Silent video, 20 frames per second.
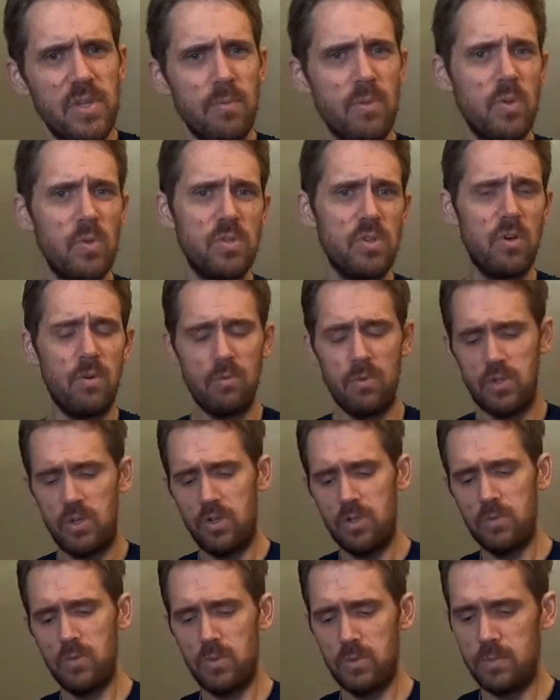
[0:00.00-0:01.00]
some of those aren't
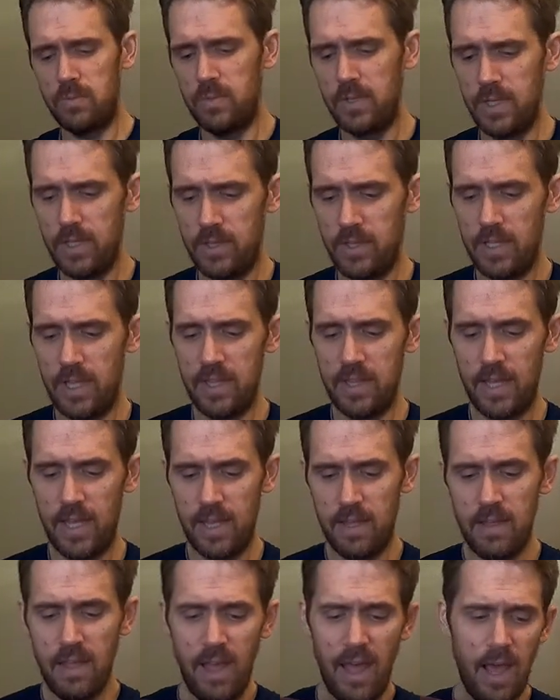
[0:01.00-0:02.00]
returnable, anything like
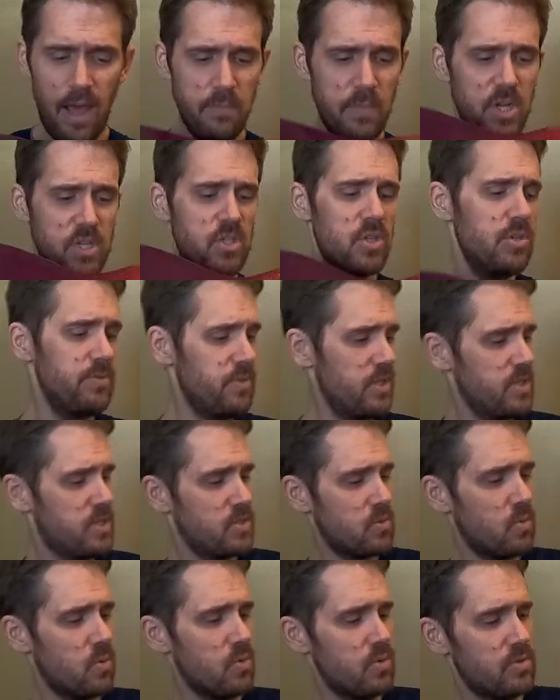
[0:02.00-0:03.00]
that. I'm not sure if you can
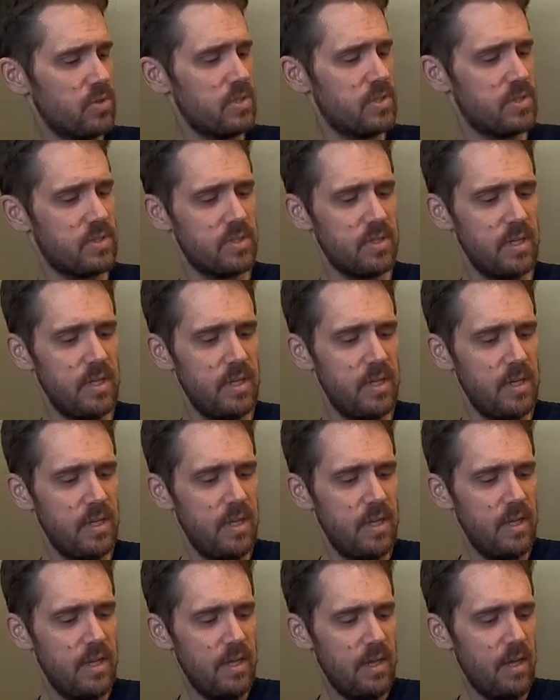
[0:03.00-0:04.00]
still order this.
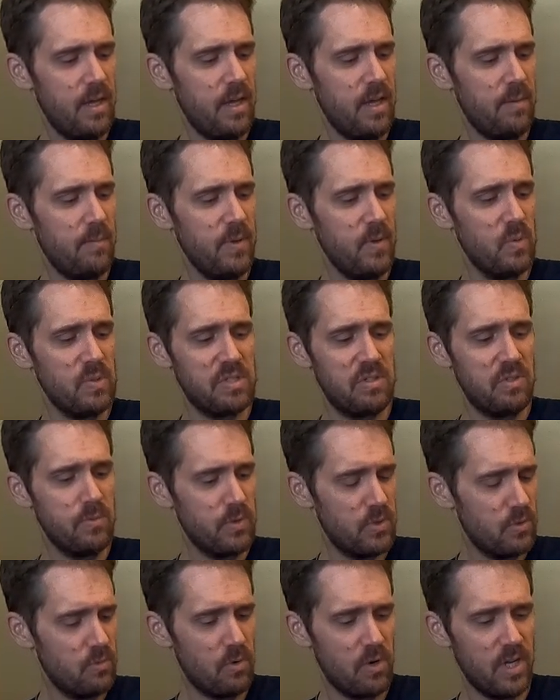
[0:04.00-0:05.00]
It was a
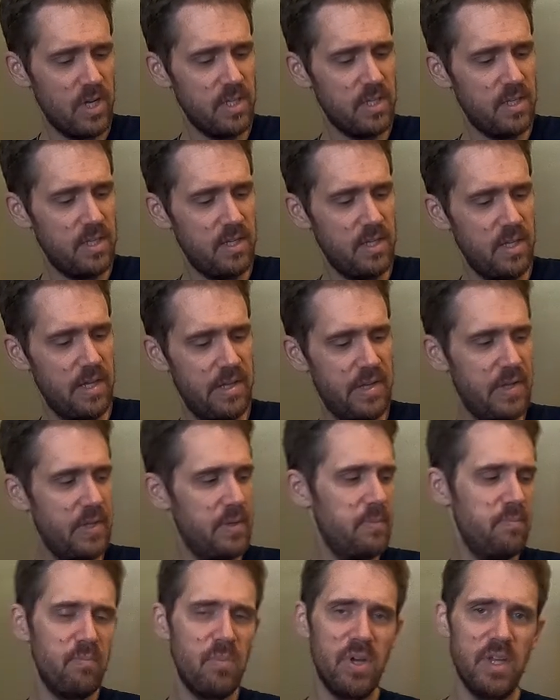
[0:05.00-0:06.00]
limited run,
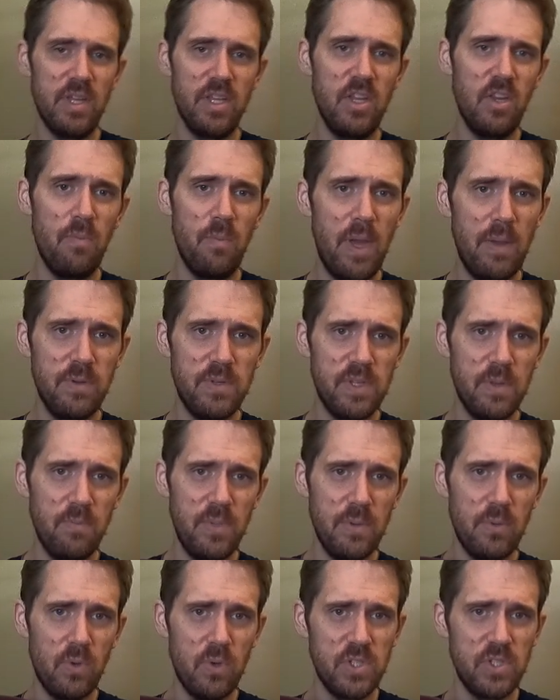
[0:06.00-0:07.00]
but maybe some
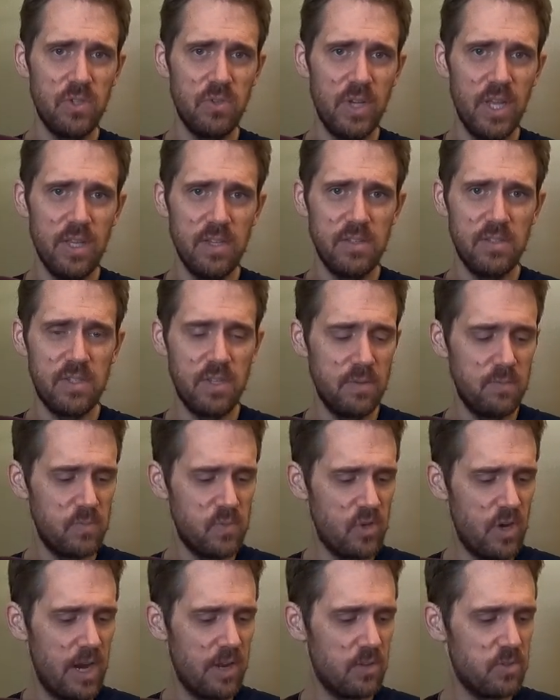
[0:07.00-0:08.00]
people are still getting, some
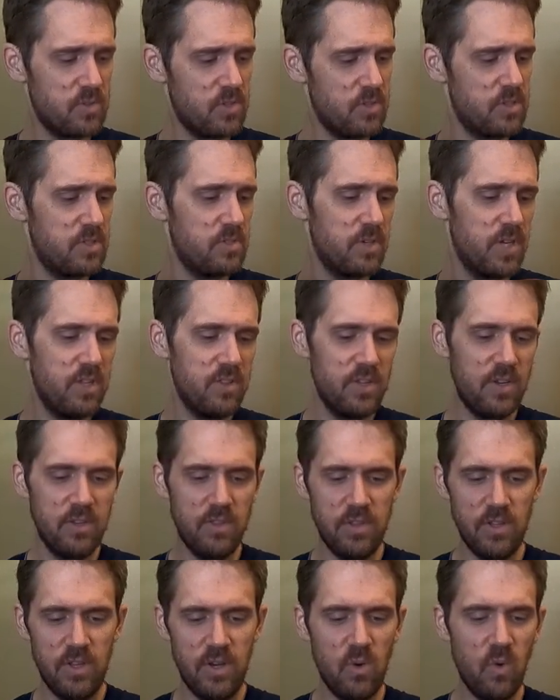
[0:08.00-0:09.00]
stragglers are still
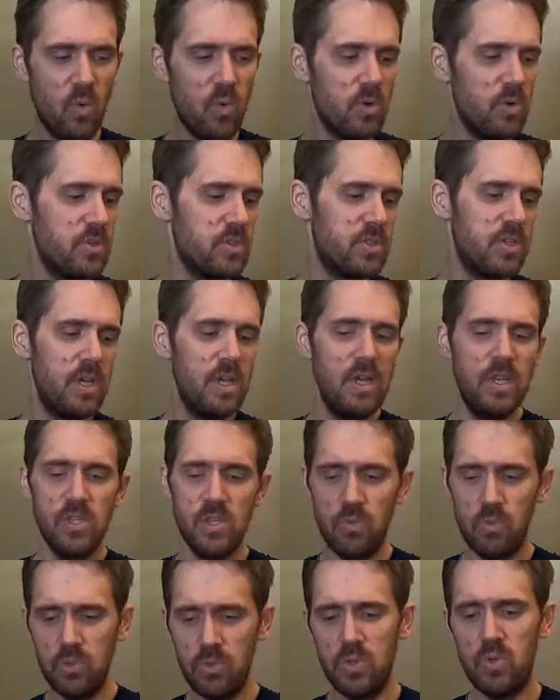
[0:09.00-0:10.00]
getting their orders. It's
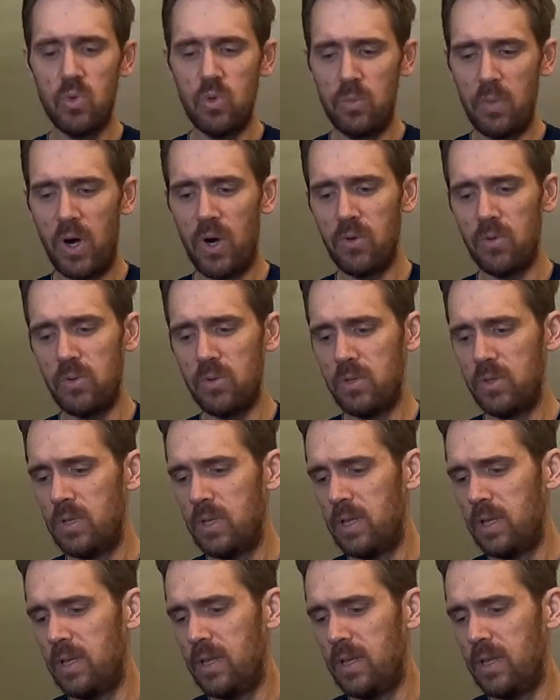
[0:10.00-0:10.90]
a really cool model